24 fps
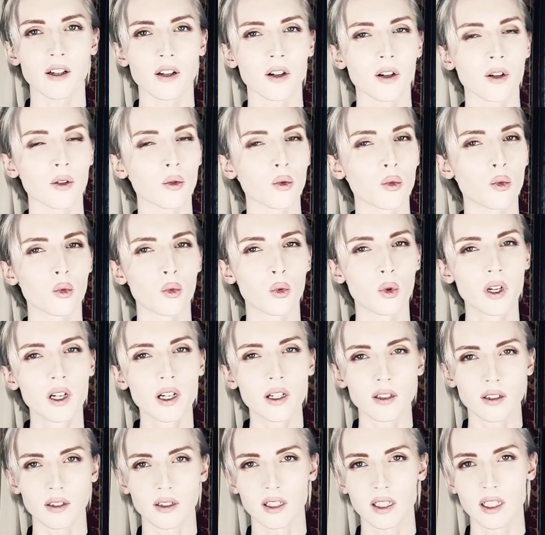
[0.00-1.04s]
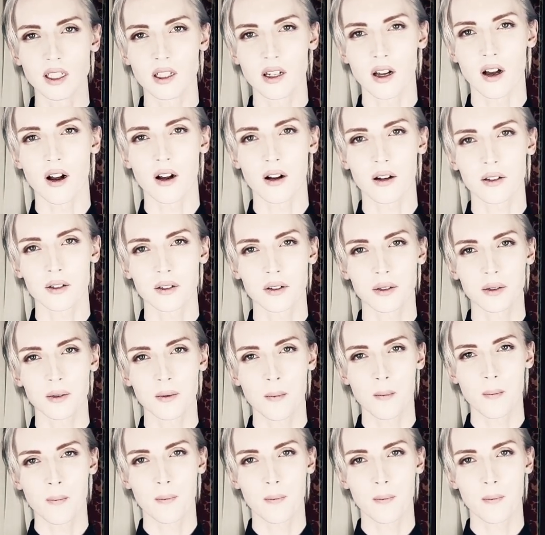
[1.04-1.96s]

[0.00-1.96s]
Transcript: a real detox.